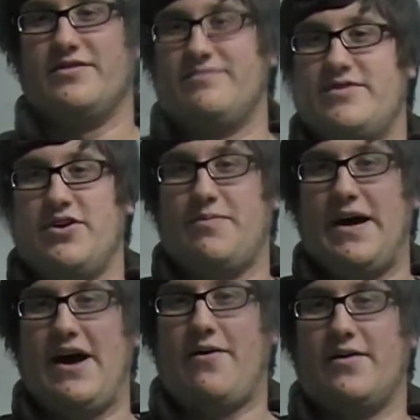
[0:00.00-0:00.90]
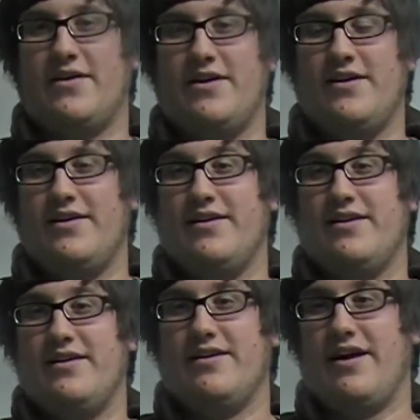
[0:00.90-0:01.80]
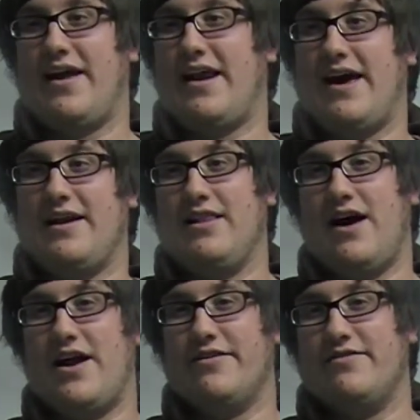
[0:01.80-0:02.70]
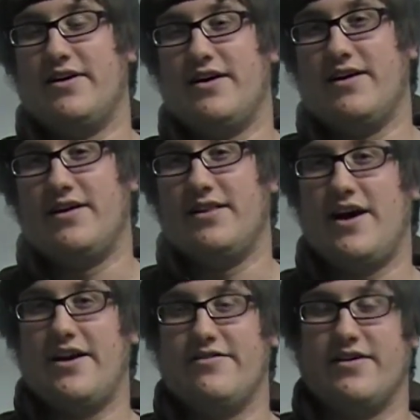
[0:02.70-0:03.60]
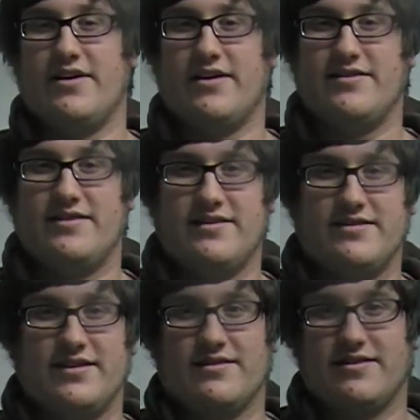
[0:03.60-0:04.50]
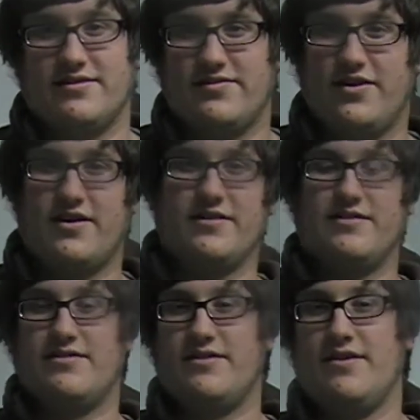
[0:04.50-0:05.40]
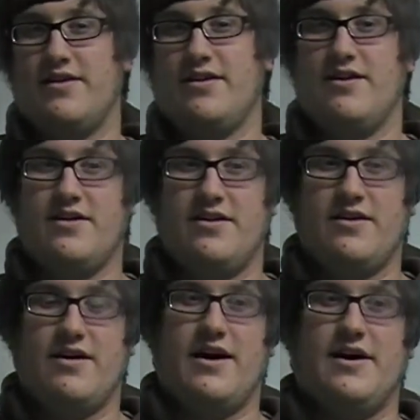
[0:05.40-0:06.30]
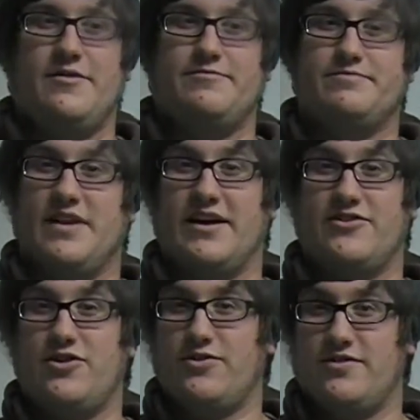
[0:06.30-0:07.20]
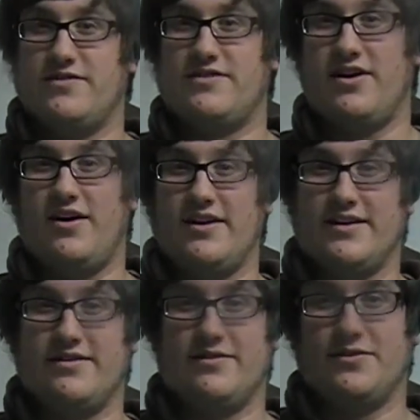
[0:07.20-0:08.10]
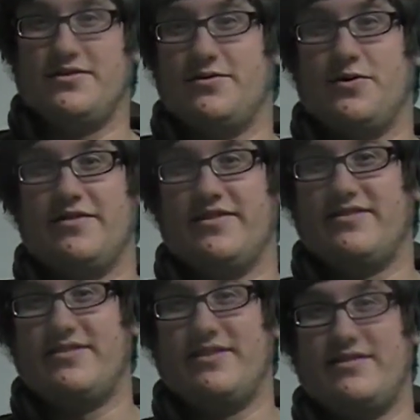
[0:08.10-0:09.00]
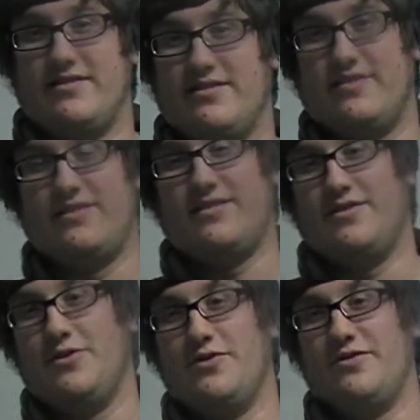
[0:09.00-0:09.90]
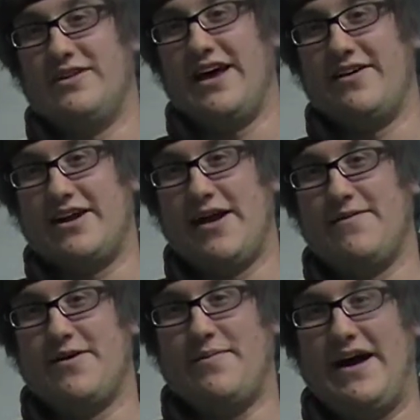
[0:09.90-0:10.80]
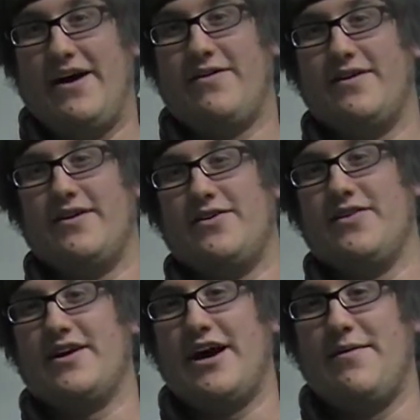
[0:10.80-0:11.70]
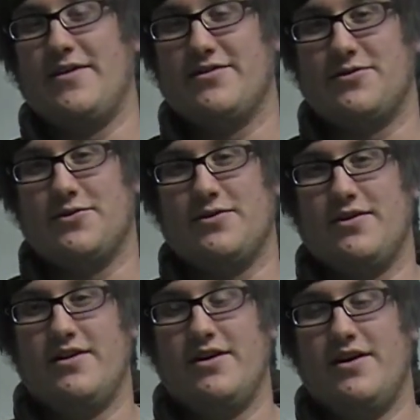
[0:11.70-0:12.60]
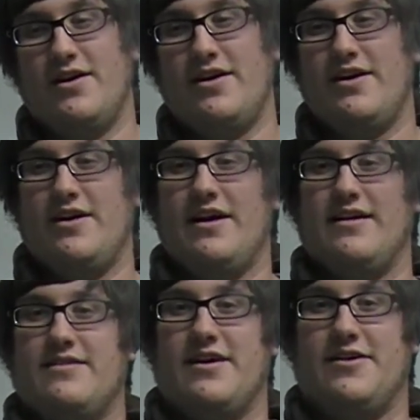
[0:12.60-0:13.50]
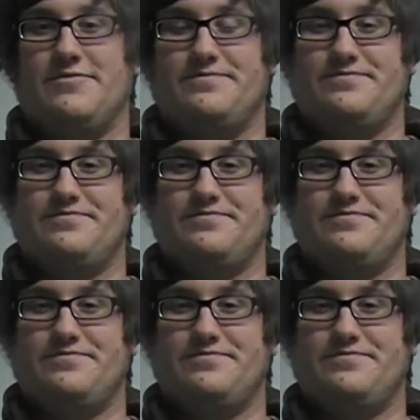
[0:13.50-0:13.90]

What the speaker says: took power and had a lot of assistance, as far as like Joseph Stalin was one of his assistants, who later came into power during the communist rule, and